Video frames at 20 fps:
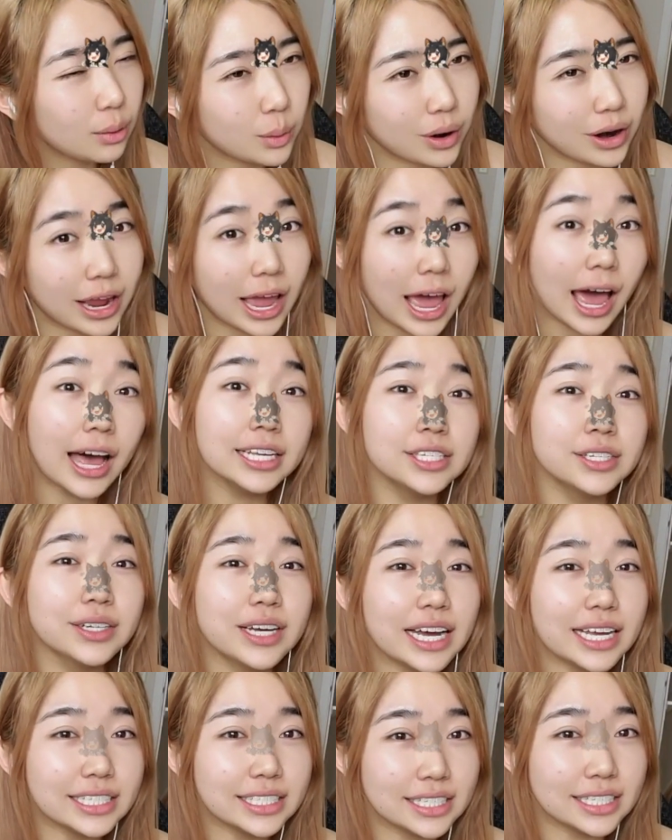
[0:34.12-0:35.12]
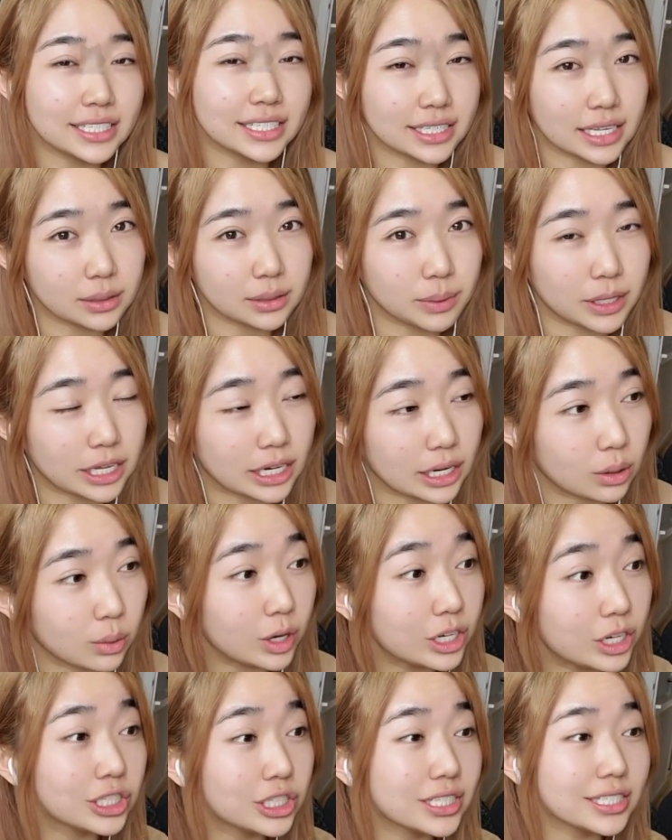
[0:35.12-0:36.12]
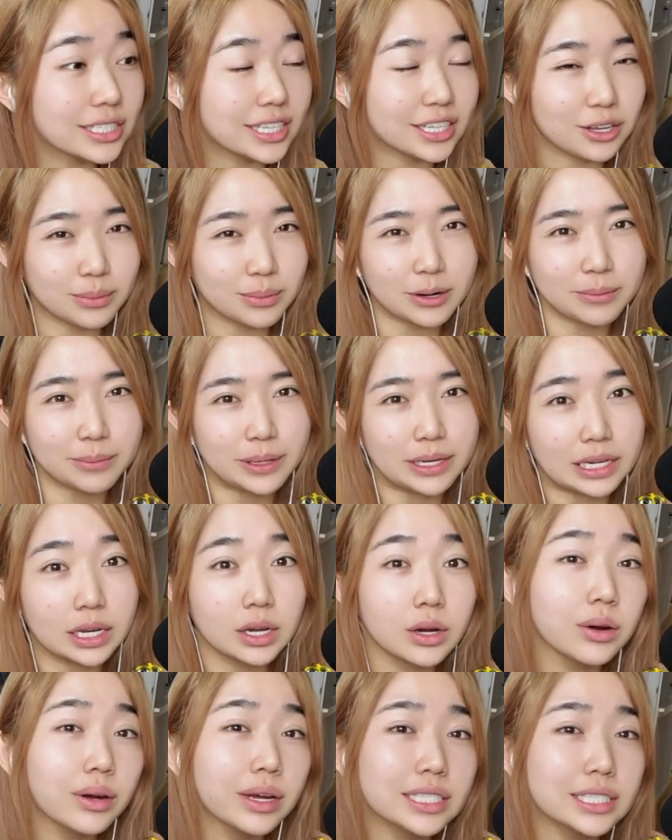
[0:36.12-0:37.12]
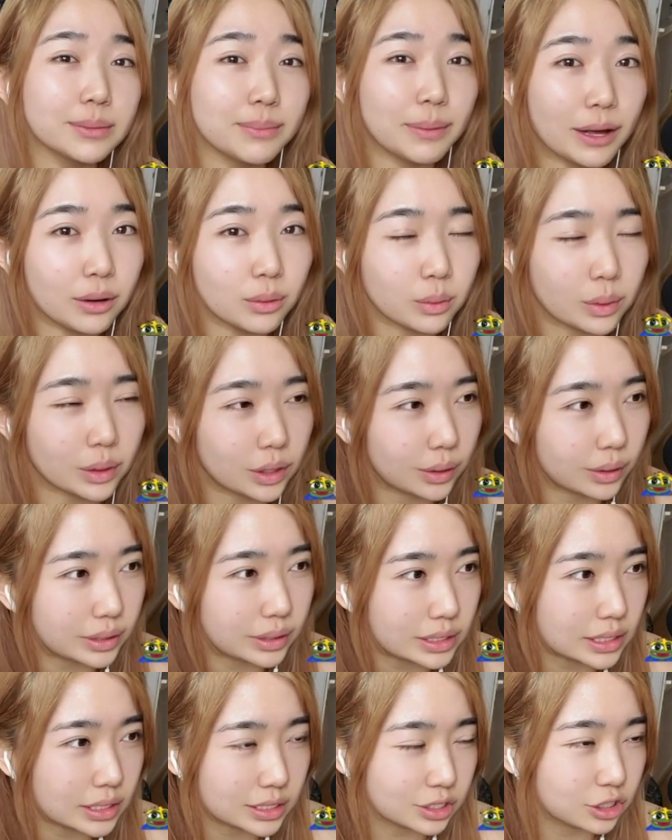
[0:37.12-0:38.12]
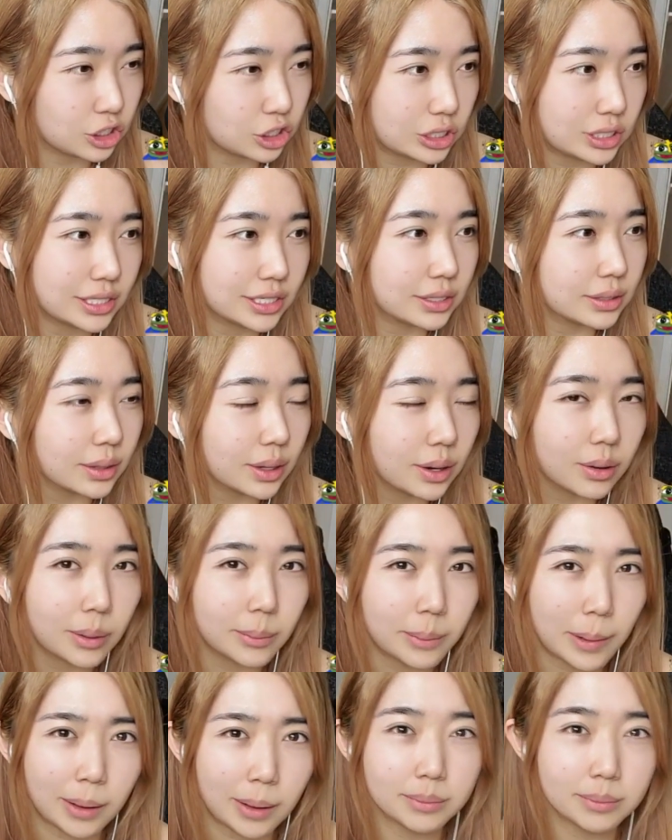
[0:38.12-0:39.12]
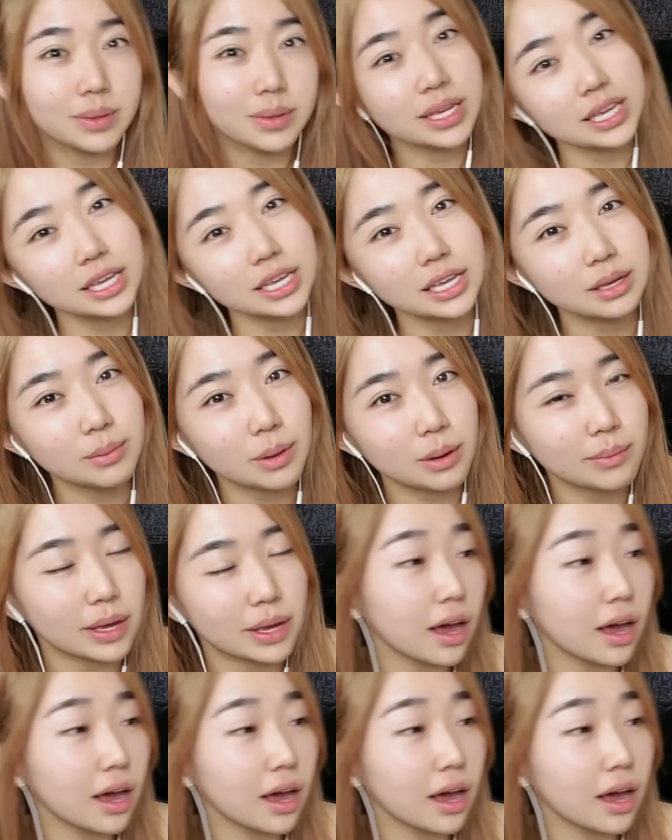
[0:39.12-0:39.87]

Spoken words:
I asked you guys to send me any questions that you might have been curious about, whether it's just, you know, about me, about my